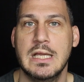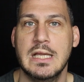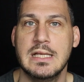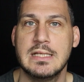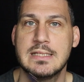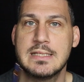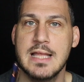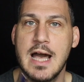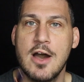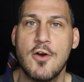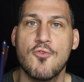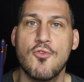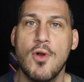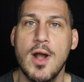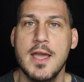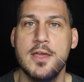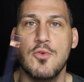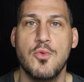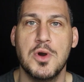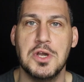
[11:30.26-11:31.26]
It's not
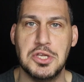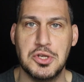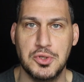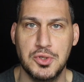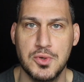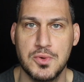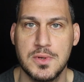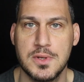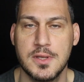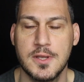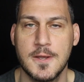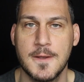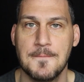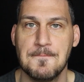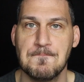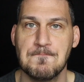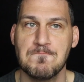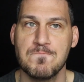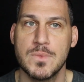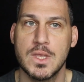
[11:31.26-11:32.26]
right what you're doing.
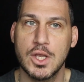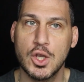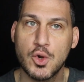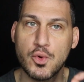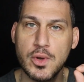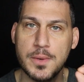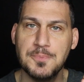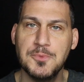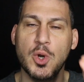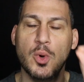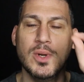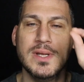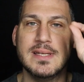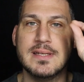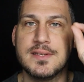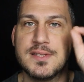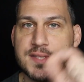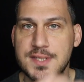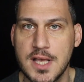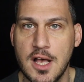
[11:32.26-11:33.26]
Crypto in
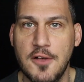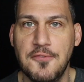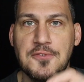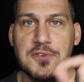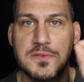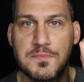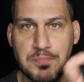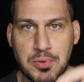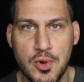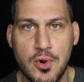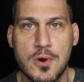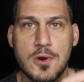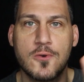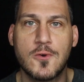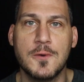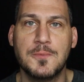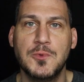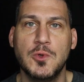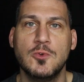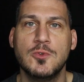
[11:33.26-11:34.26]
itself is pure.
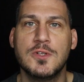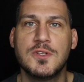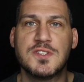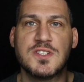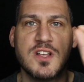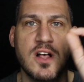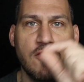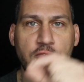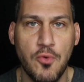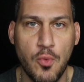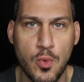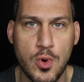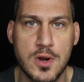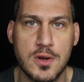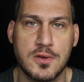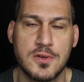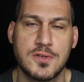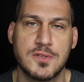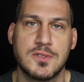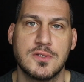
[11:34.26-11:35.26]
Crypto in itself
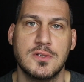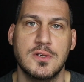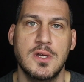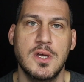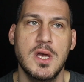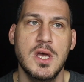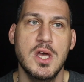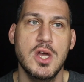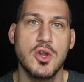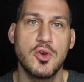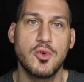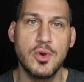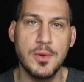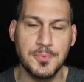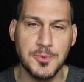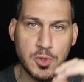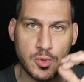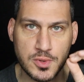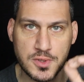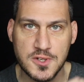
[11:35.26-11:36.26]
works.
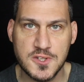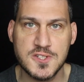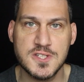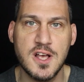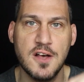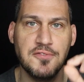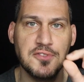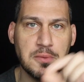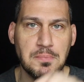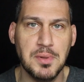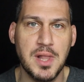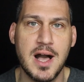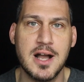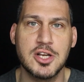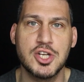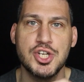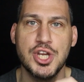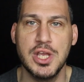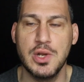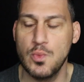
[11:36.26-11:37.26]
Crypto in itself, the
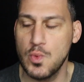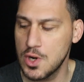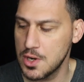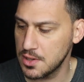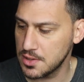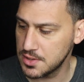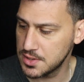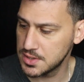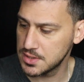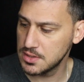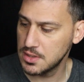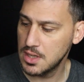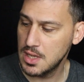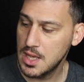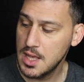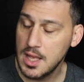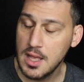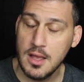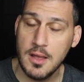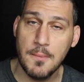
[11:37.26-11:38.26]
blockchain works.
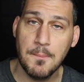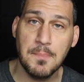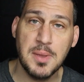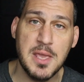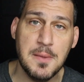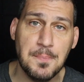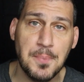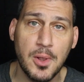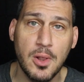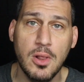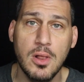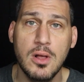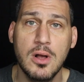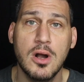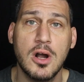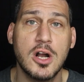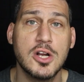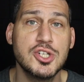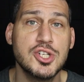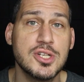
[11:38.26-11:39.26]
People
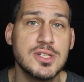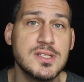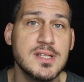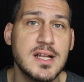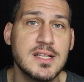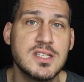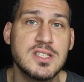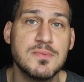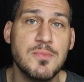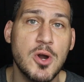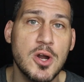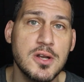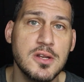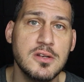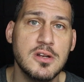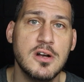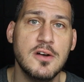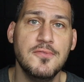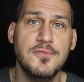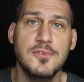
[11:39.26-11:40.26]
are just not smart
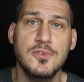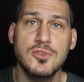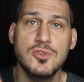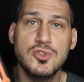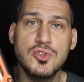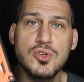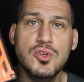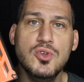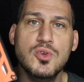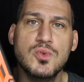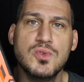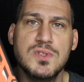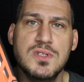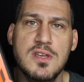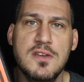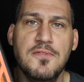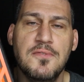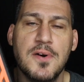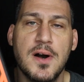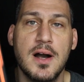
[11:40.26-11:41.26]
enough to use
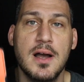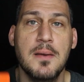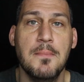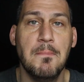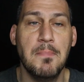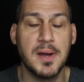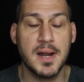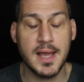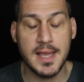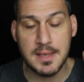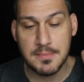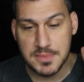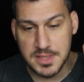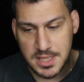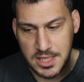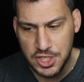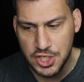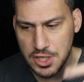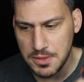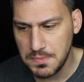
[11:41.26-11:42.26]
DeFi. But I am
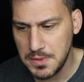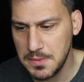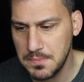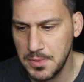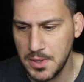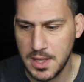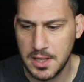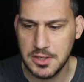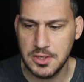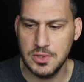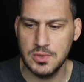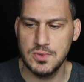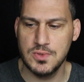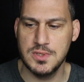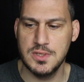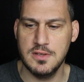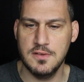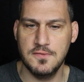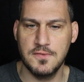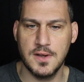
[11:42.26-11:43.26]
teaching people how to
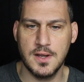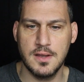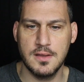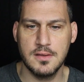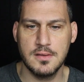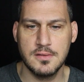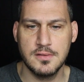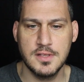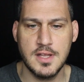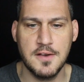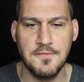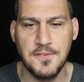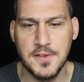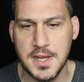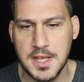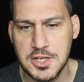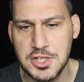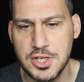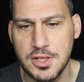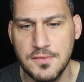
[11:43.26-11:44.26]
use DeFi. Not
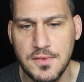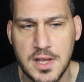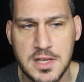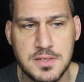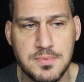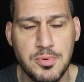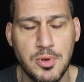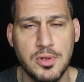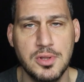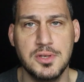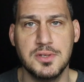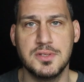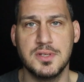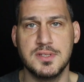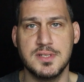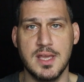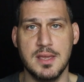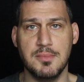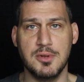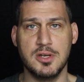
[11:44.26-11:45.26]
financial advice, purely
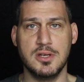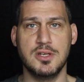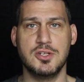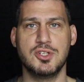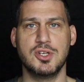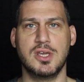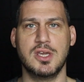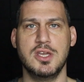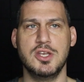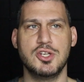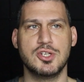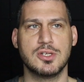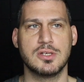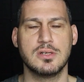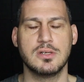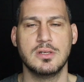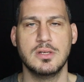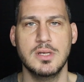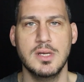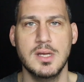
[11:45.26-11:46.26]
entertainment and education.